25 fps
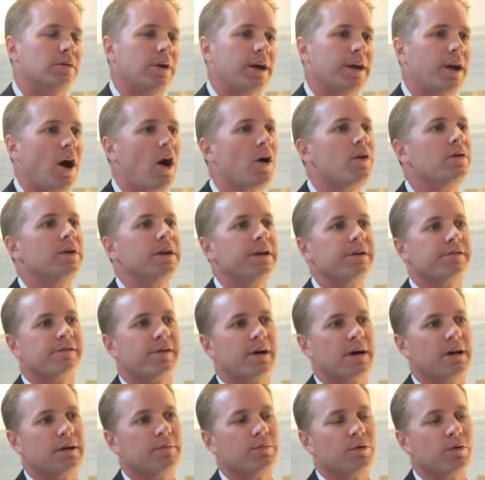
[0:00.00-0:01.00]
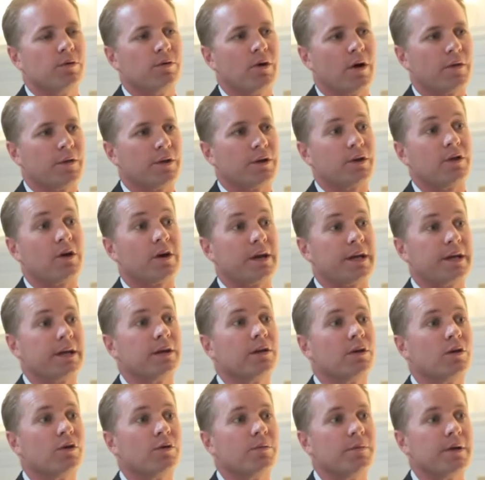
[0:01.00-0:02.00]
and only available on the Nokia
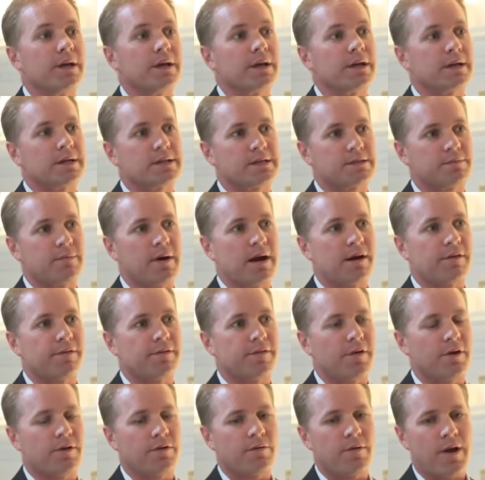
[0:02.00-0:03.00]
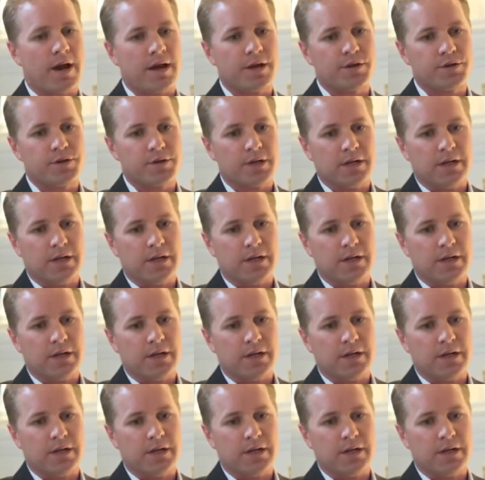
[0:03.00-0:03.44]
Lumia smartphone range.